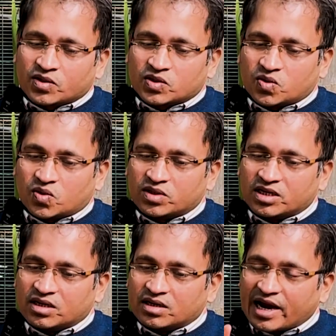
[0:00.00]
So
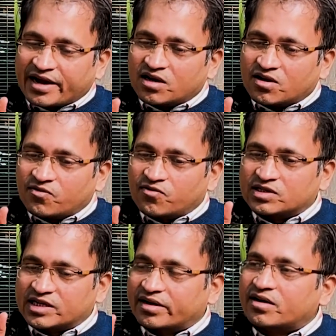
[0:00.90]
the kind of
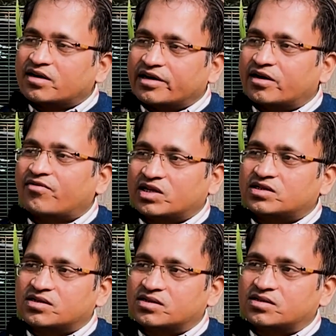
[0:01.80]
sectoral
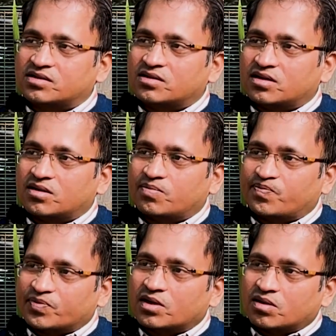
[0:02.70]
interventions
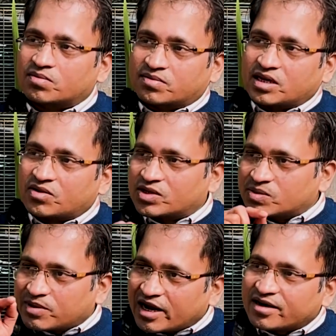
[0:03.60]
that was
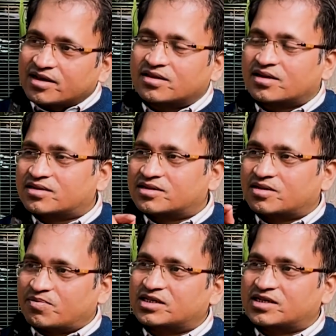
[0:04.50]
planned in that
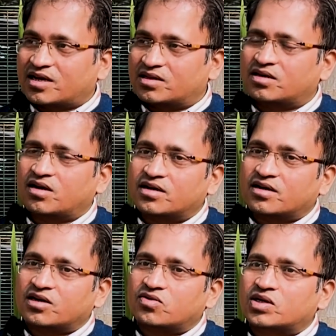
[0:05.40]
panchayat, earlier
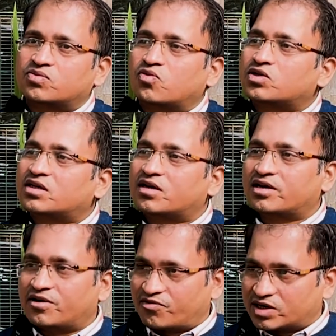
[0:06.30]
it was mostly on
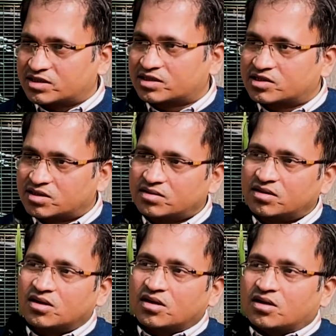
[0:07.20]
infrastructure,
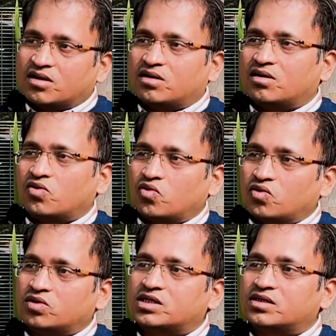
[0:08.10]

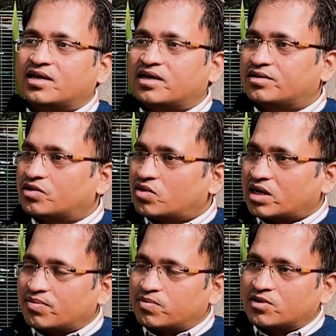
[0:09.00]
roads, then you
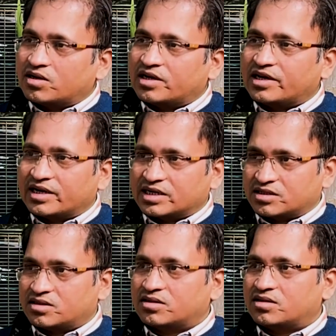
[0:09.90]
have
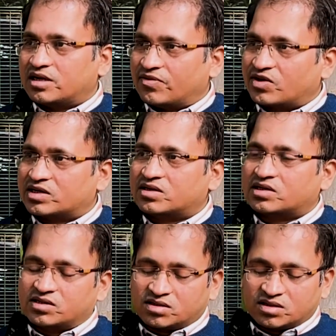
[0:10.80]
irrigation
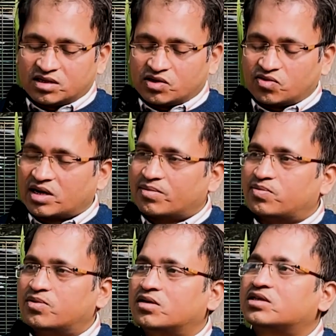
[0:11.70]
infrastructure, then you have
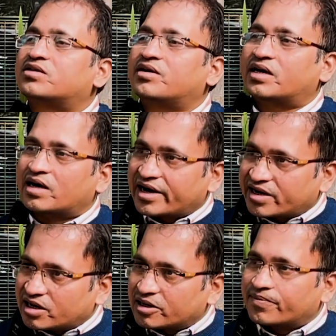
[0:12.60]
street lighting.